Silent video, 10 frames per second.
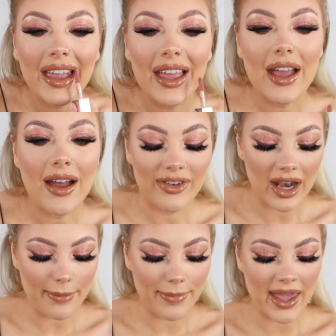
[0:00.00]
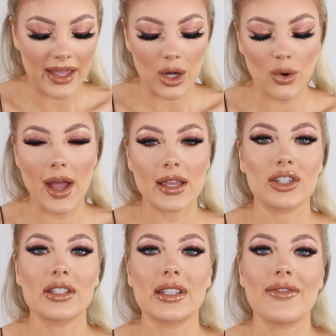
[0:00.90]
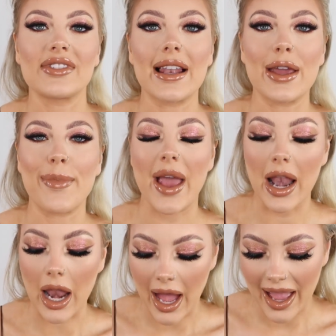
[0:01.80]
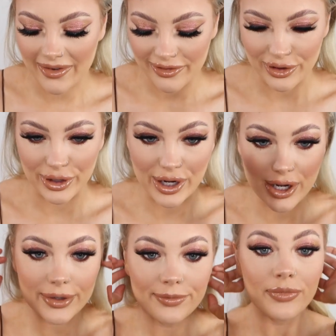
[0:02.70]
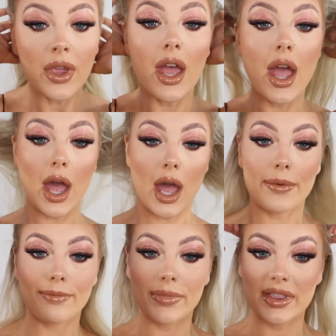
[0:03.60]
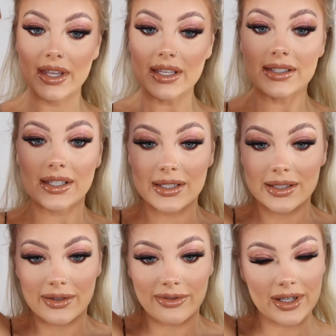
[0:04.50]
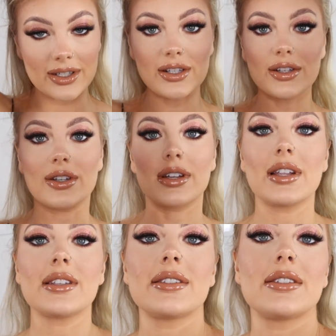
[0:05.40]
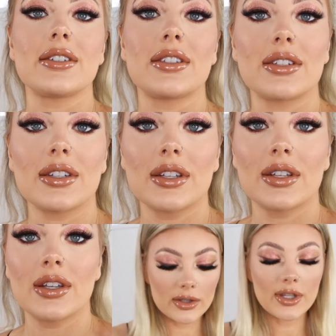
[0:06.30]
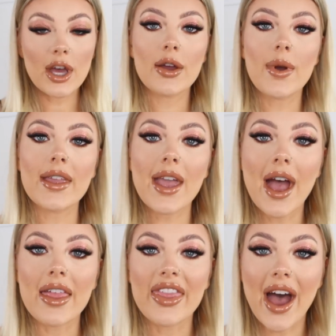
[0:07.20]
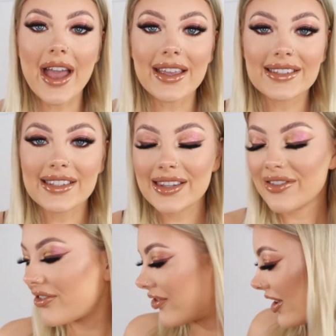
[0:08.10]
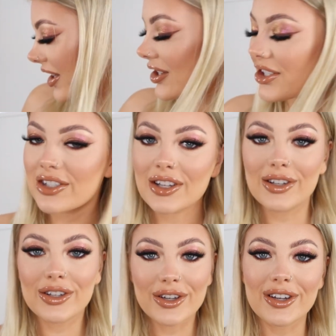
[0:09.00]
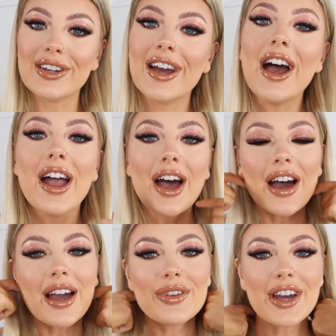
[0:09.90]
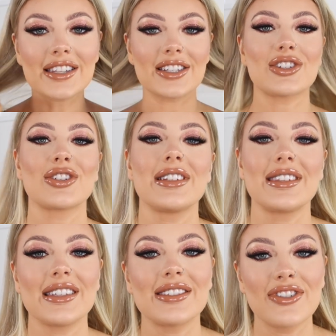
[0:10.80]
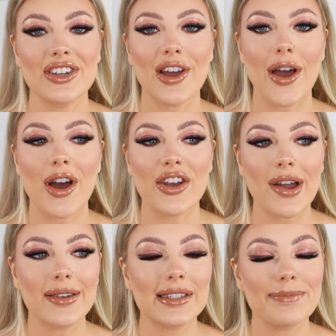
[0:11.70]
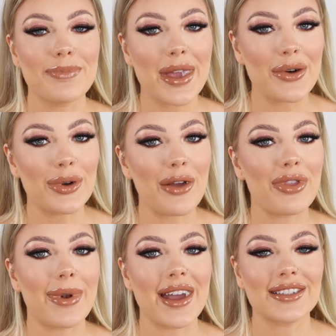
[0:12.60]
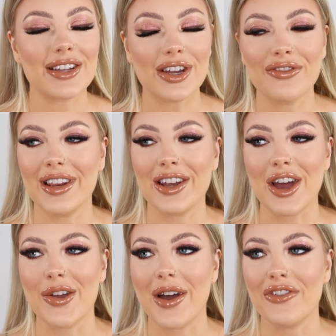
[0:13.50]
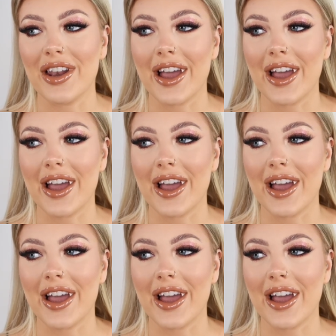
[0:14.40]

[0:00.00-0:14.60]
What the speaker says: I feel like pink always just gives a little bit of life, you know. But this is the finished look. Let's just... So, yeah, that is the finished look. I hope you guys enjoyed this video. I know it was a bit all over the place. I don't really know. I feel